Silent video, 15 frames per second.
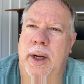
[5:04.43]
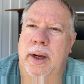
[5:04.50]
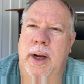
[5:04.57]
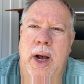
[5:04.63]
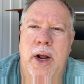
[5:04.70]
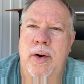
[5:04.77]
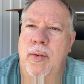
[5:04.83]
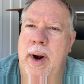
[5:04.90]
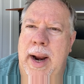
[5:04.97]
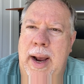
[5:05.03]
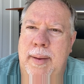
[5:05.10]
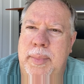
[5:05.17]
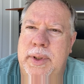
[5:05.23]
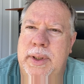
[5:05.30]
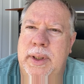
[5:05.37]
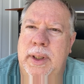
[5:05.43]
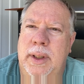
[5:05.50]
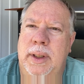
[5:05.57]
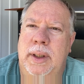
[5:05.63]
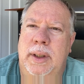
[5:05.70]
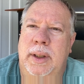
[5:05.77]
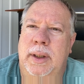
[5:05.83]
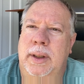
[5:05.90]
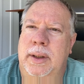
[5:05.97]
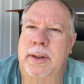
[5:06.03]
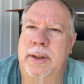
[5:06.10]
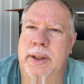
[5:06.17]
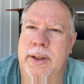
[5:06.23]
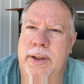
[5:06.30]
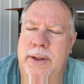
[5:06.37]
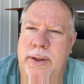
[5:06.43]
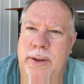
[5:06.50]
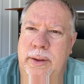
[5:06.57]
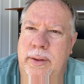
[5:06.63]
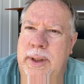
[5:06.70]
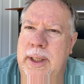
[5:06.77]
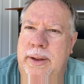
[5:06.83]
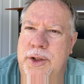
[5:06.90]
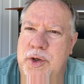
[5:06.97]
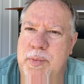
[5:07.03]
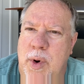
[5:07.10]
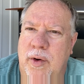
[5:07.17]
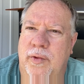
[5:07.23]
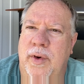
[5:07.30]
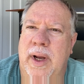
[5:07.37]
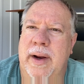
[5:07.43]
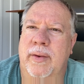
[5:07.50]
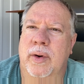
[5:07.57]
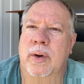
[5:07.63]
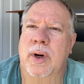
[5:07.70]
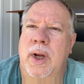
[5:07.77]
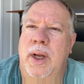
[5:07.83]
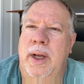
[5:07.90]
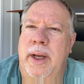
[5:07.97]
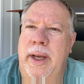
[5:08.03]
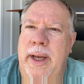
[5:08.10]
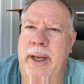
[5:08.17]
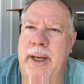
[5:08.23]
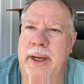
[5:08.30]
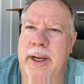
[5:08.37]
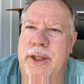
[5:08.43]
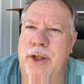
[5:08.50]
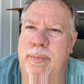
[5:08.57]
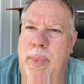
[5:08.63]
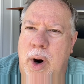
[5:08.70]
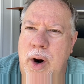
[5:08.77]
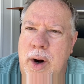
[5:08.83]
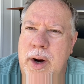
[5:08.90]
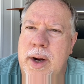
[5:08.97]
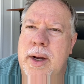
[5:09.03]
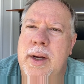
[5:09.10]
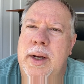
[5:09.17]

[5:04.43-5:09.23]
unwrapped, just to get the smoke flavor and get the bark